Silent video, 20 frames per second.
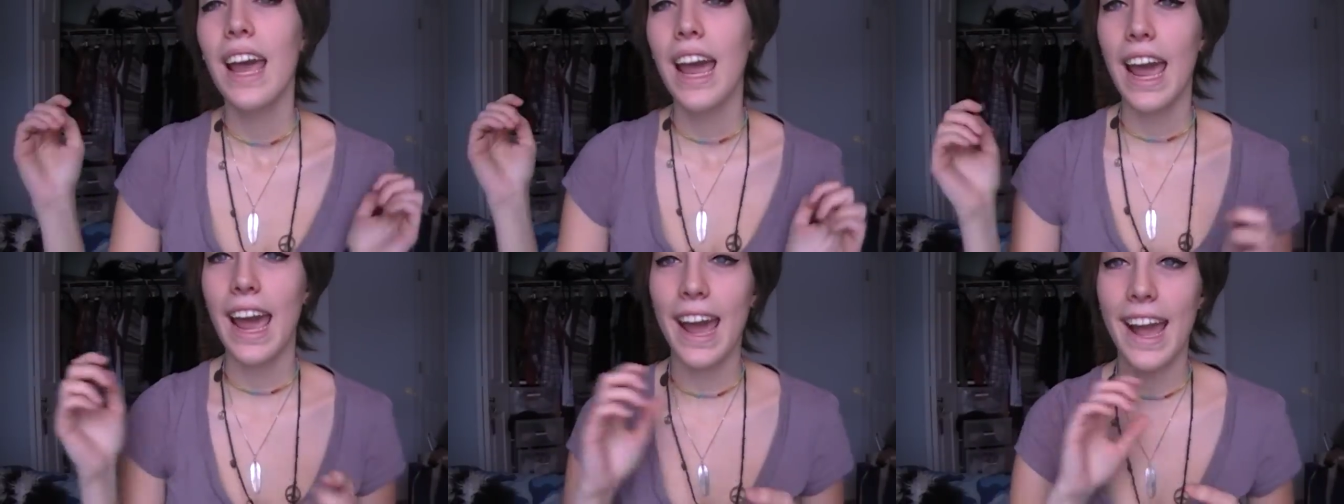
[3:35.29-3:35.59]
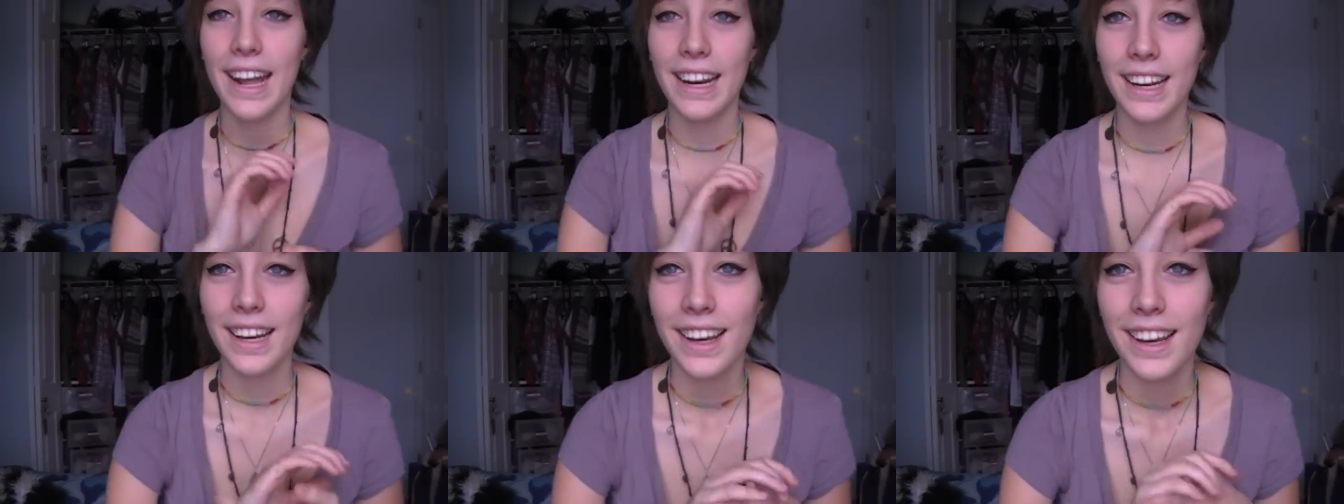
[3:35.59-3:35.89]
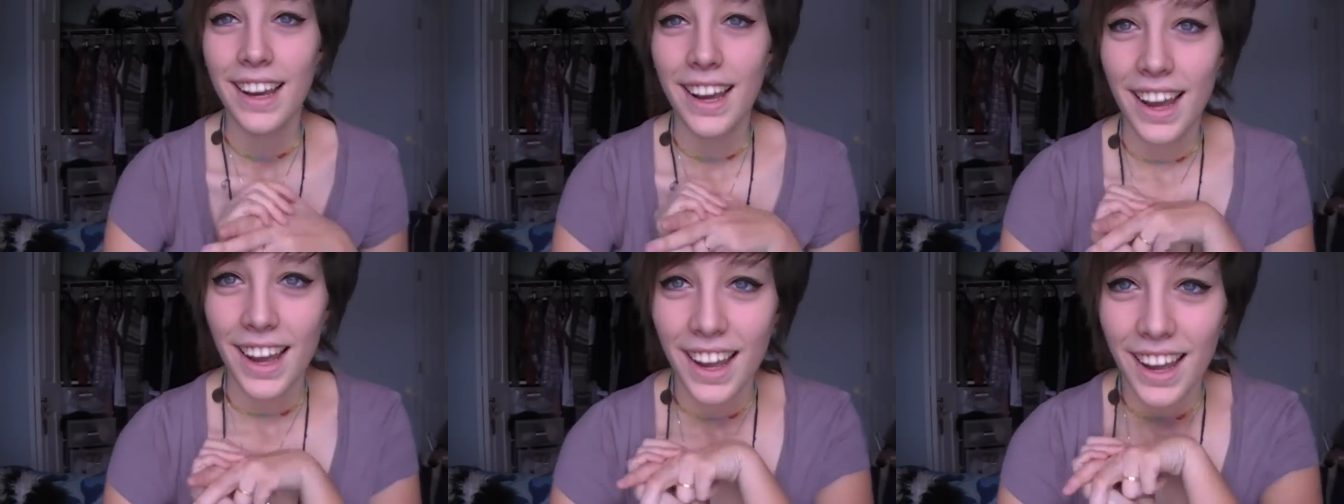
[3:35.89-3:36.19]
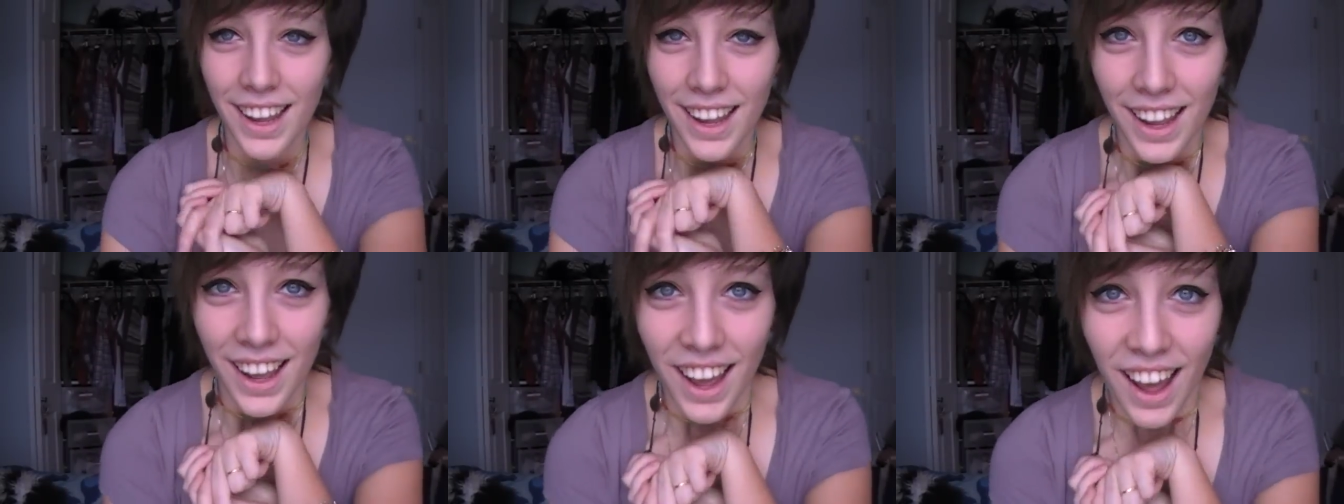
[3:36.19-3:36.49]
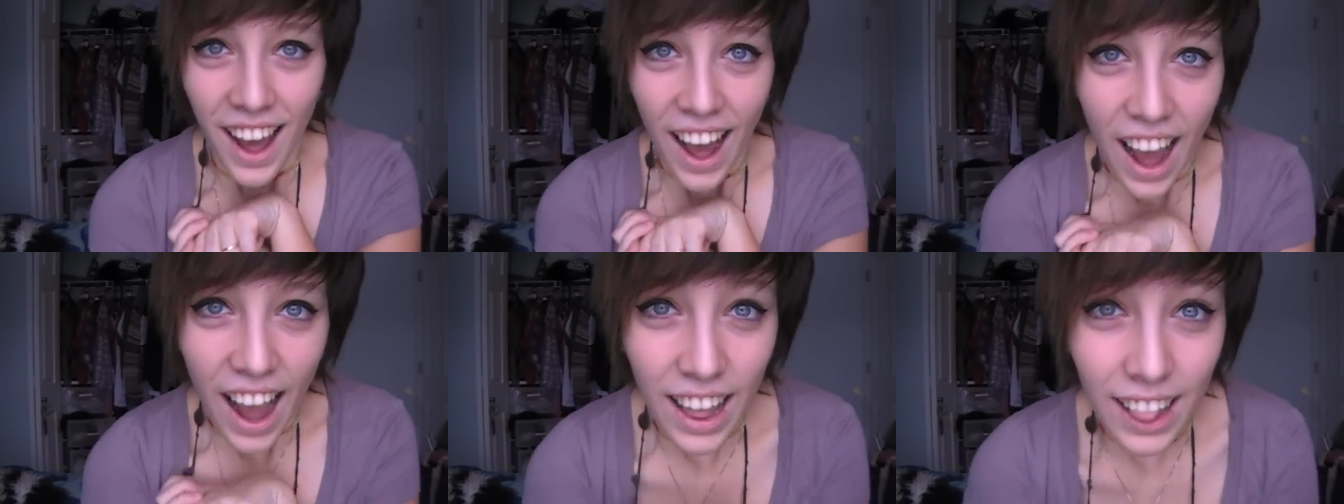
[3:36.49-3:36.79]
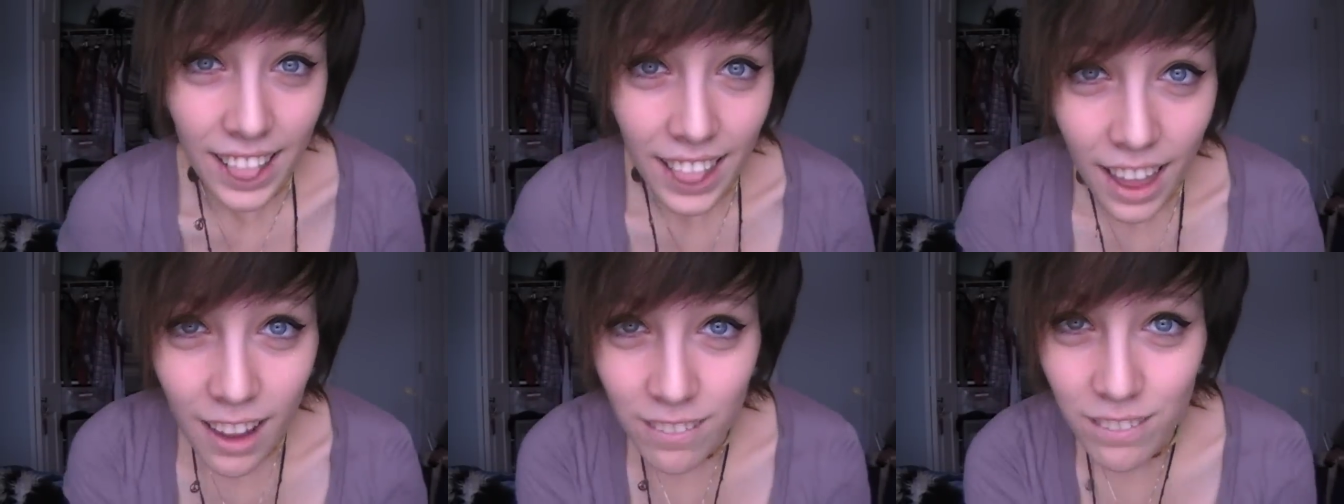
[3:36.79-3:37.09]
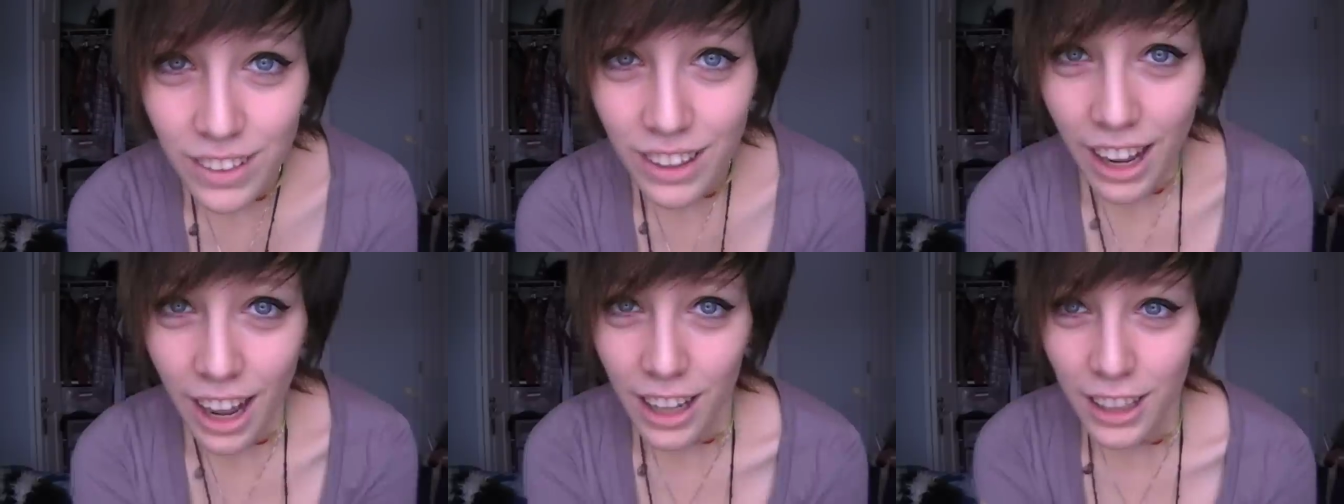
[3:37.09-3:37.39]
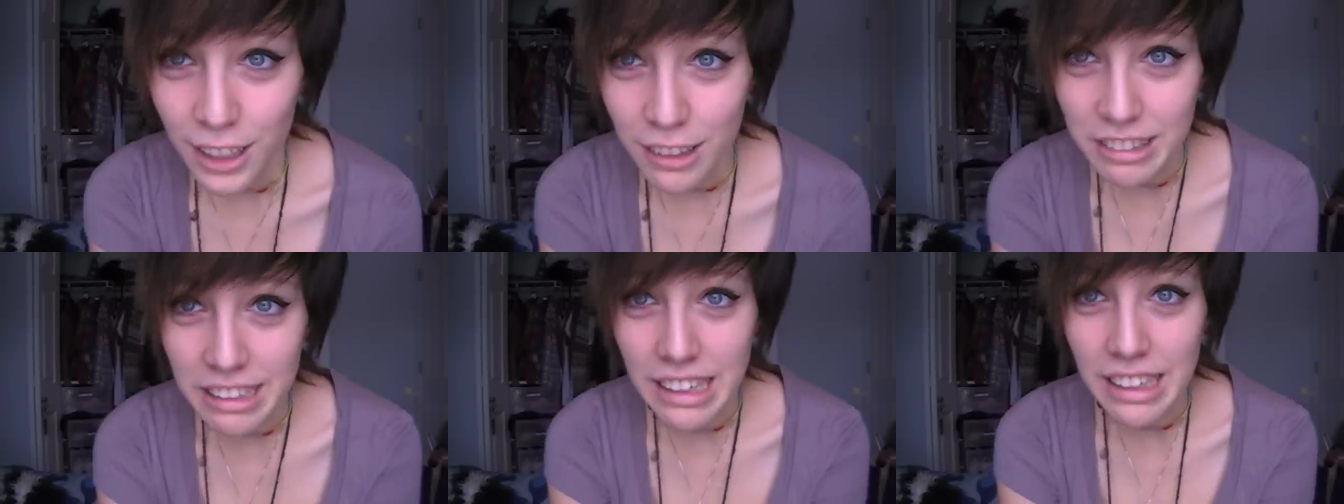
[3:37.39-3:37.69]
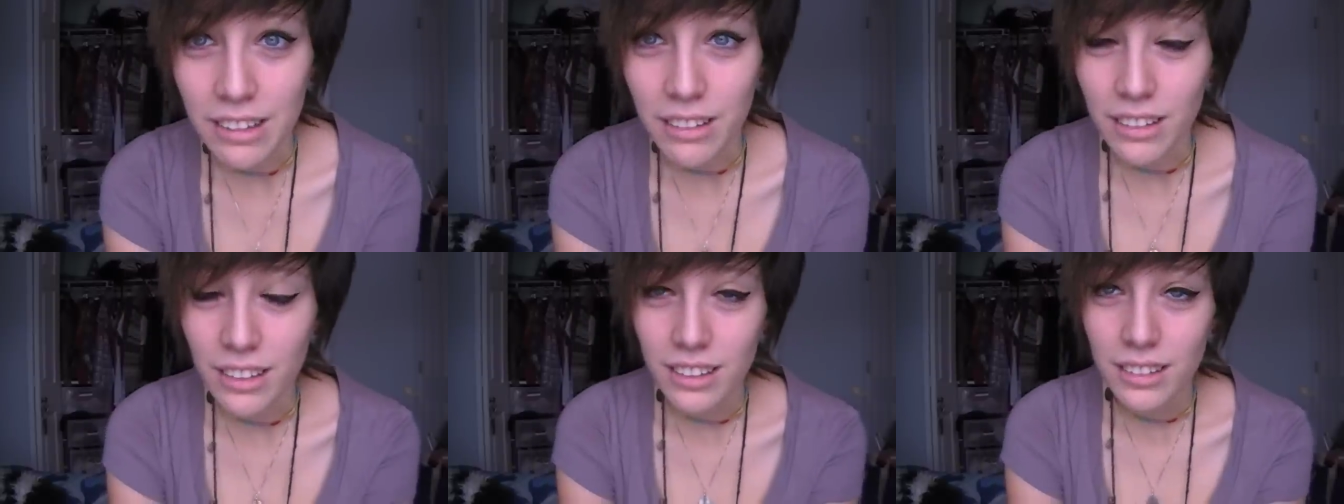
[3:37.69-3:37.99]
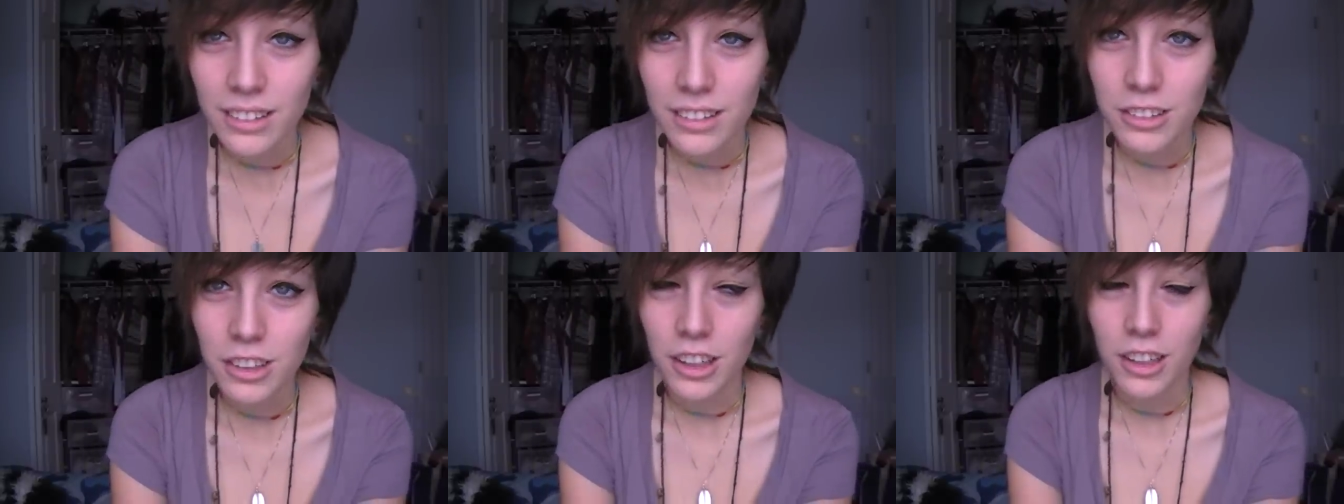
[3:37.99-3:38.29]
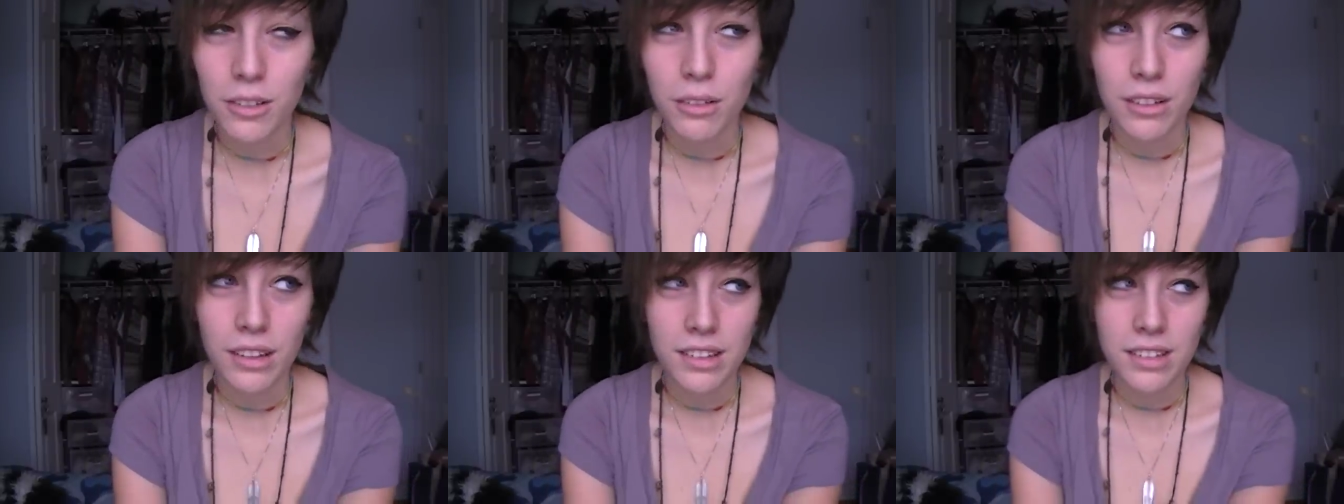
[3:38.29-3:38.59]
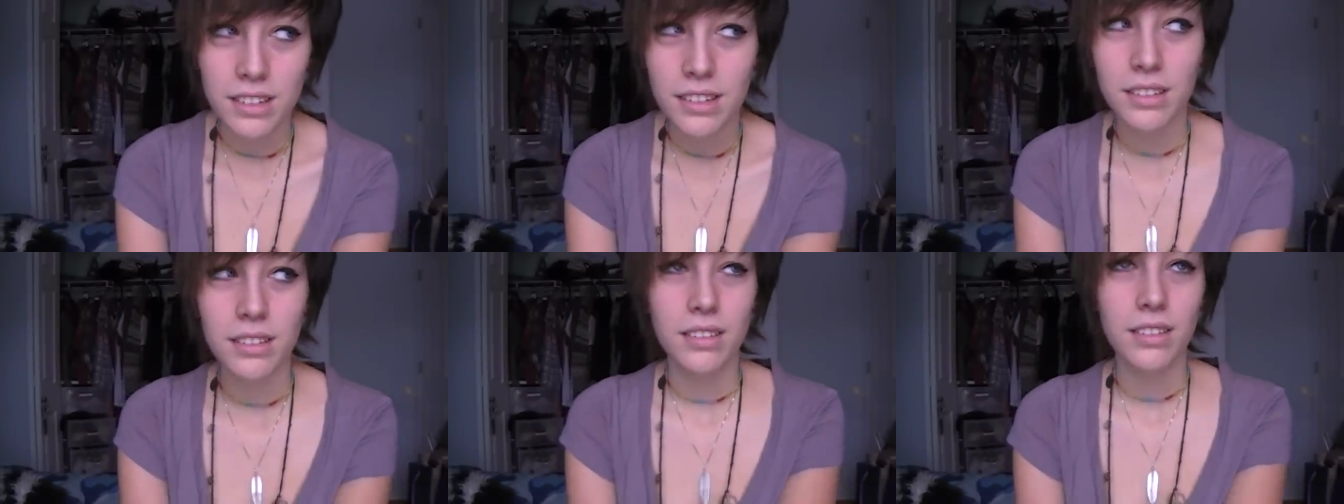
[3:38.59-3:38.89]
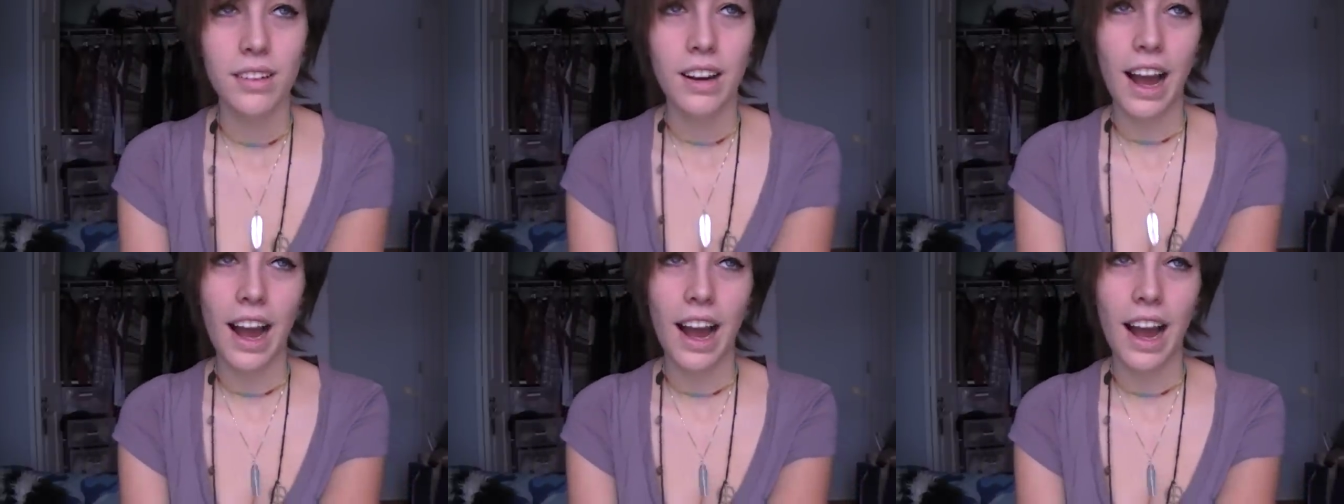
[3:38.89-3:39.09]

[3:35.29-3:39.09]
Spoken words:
And I love the color teal, turquoise.